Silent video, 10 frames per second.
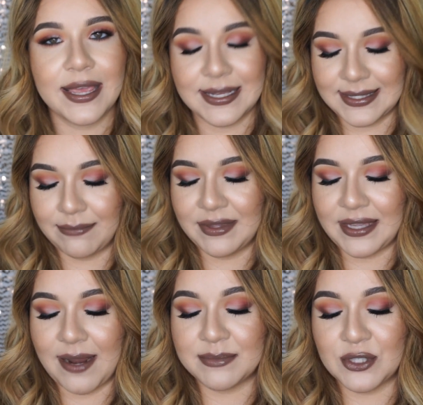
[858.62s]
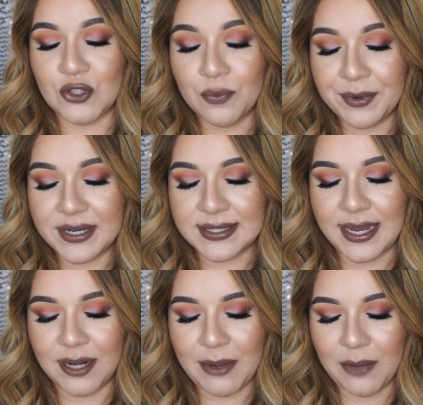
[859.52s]
is something that I'm super
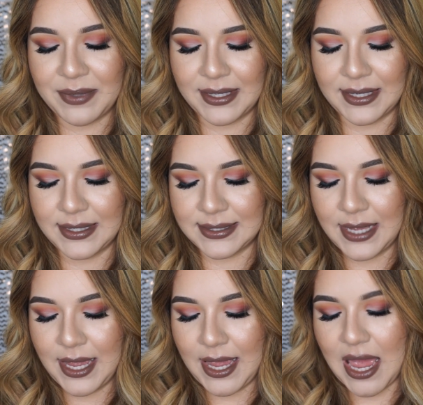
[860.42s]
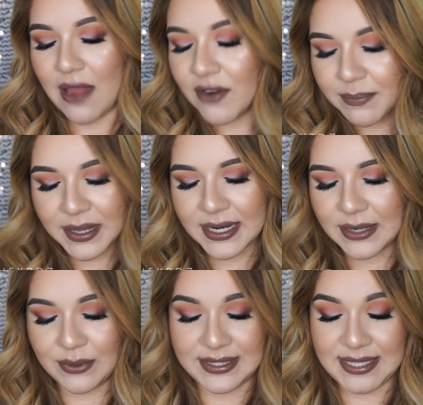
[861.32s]
excited about because everybody,
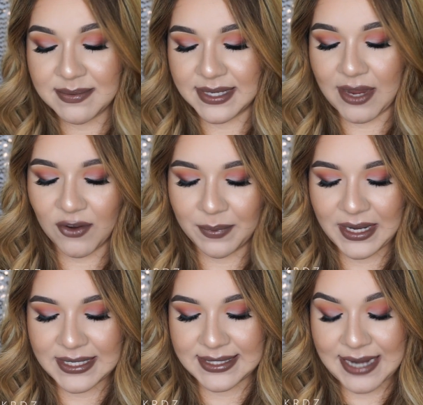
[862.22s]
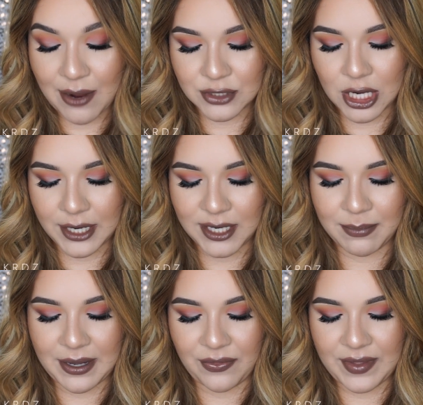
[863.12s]
well, it seems like everybody is now talking
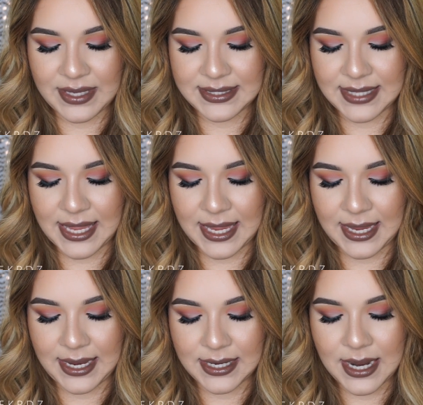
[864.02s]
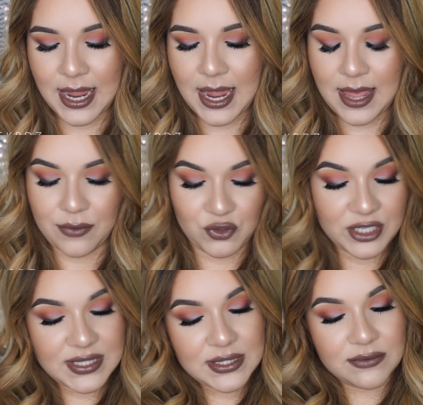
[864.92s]
about this, and
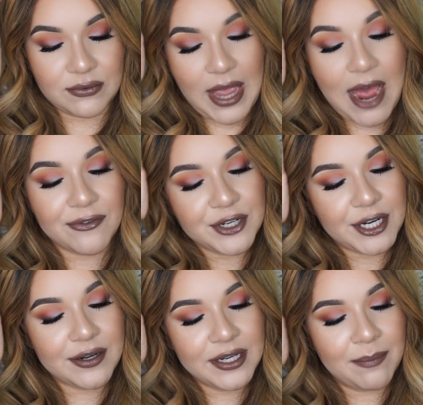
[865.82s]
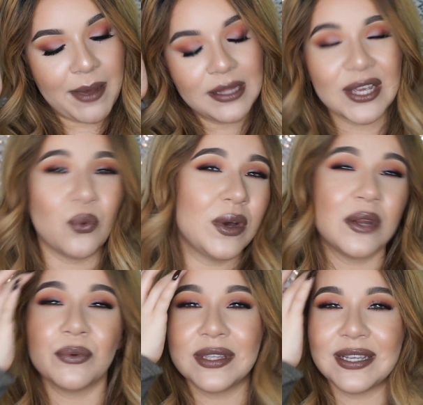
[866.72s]
just after hearing about like what
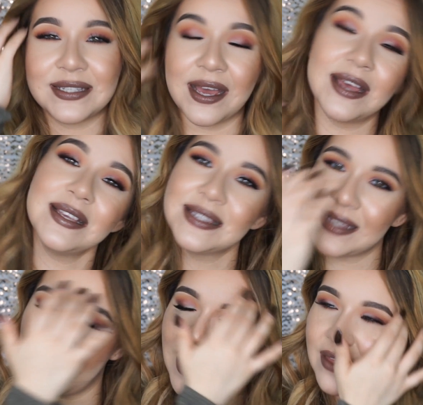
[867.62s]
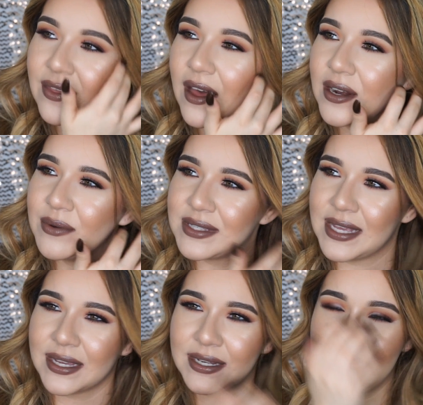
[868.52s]
it really does, I thought it was
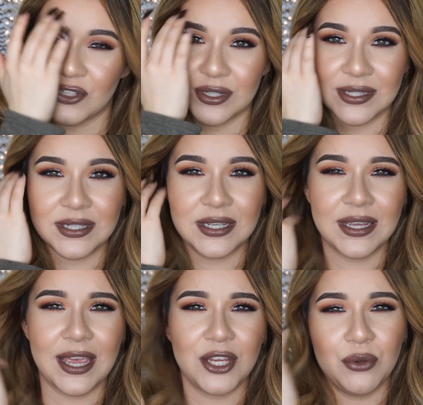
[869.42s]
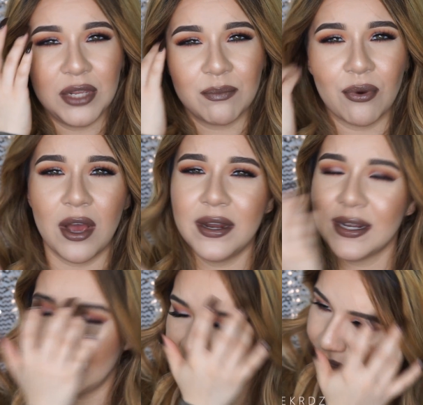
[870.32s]
like an interesting and unique
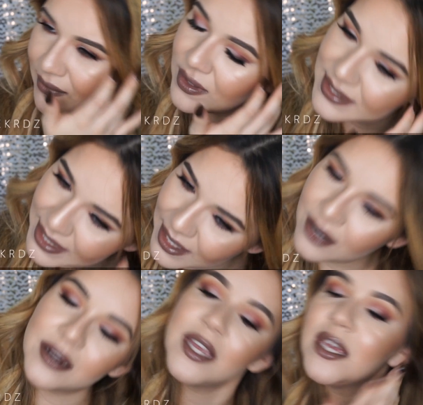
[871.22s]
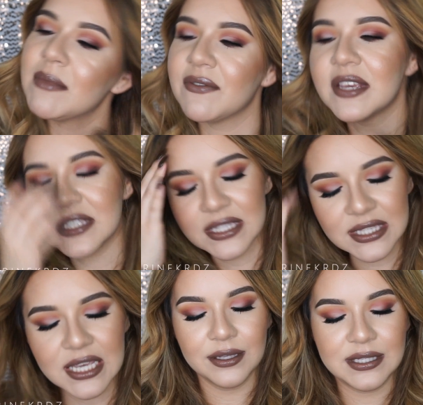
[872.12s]
product. I feel like I have all this hair in my face.
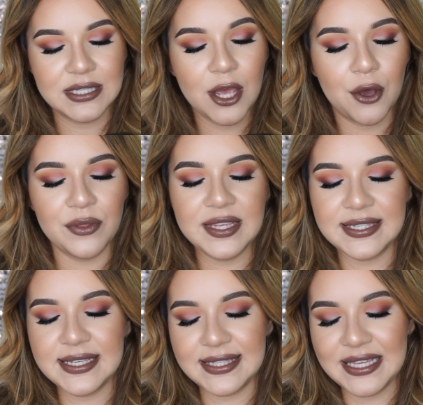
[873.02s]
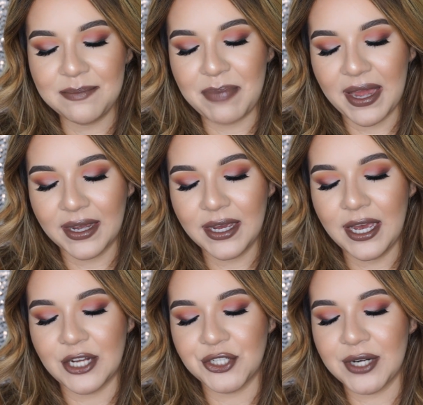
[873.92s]
So this is the Becca
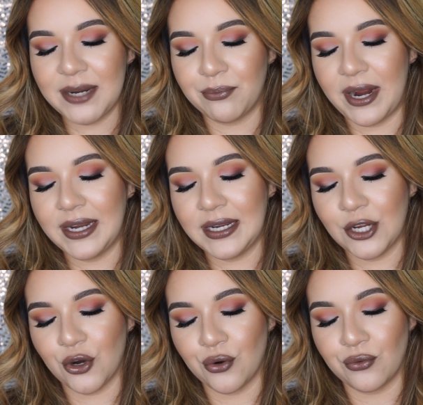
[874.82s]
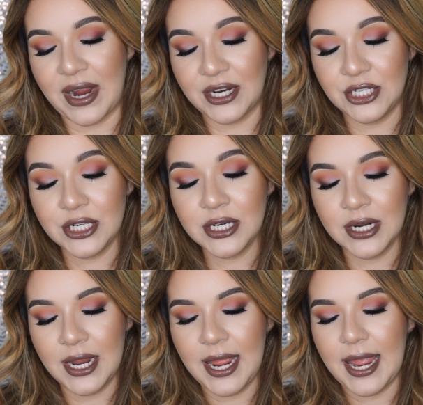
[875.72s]
Under Eye Brightening Corrector,
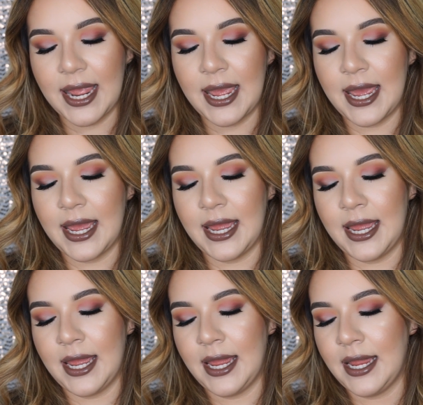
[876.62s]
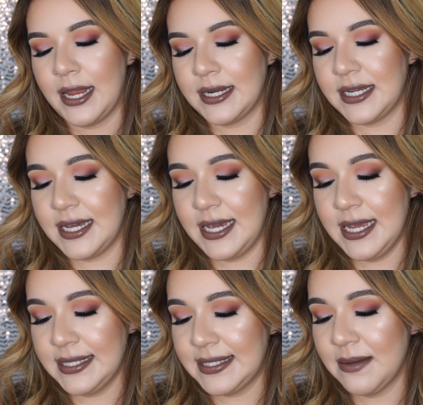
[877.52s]
and
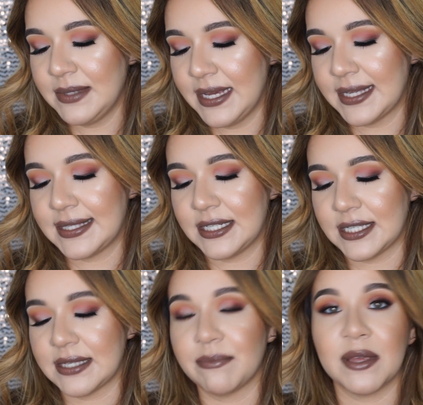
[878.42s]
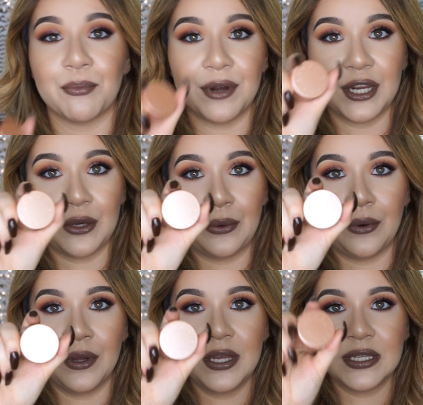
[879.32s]
it seems like it's just something pretty
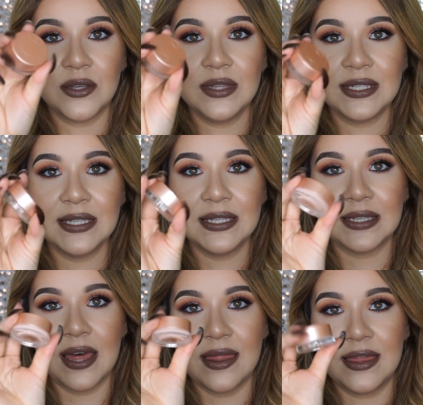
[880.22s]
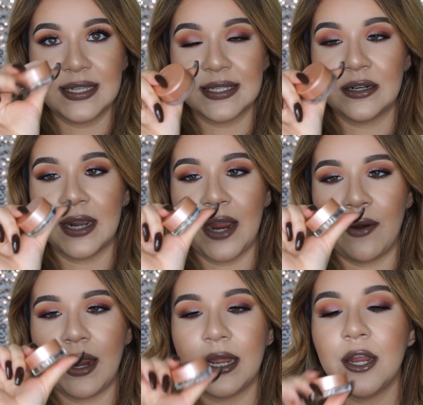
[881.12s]
cool. So So this is this little guy
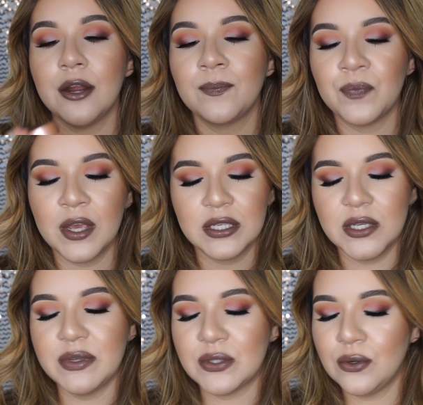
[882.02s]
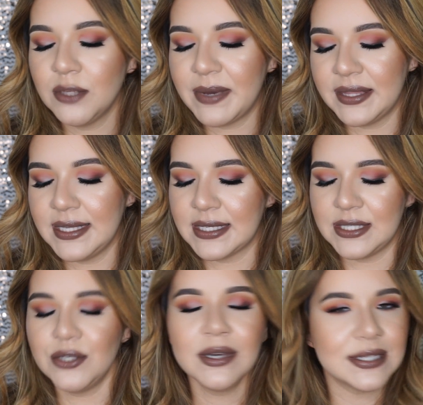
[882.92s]
right here. So what's cool about this, because
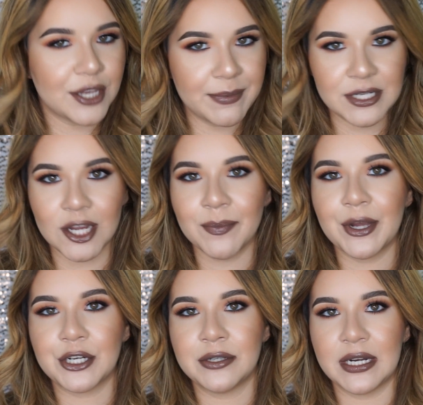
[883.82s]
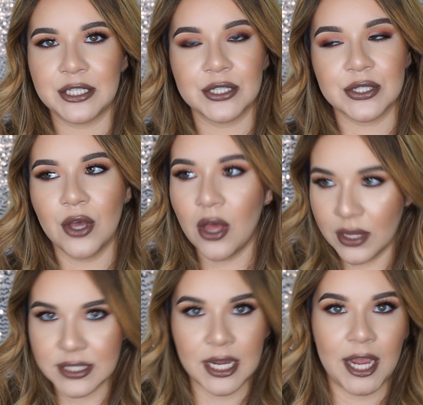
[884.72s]
you guys hear me talk about correctors all the
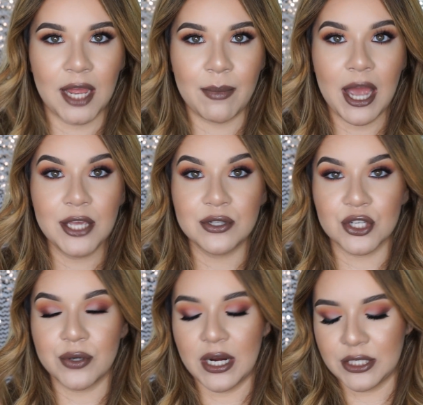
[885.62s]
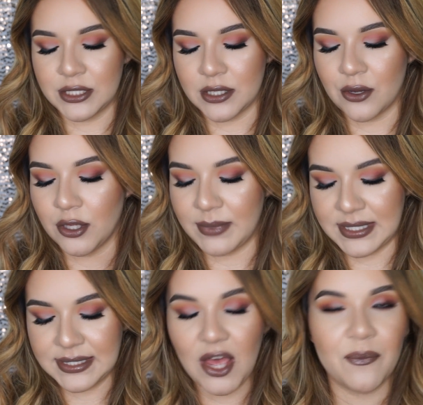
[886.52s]
time. I use correctors not only
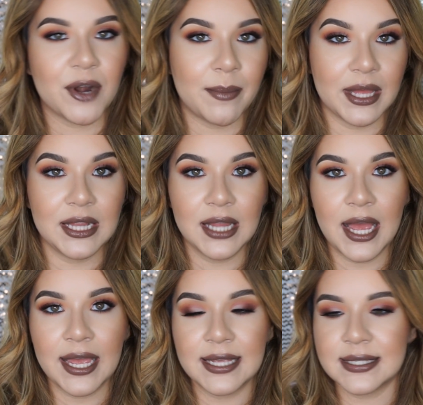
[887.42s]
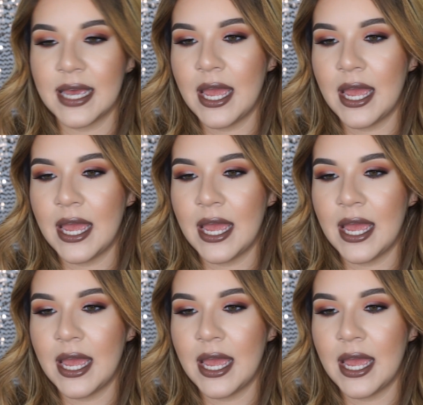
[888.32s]
myself, but on my clients.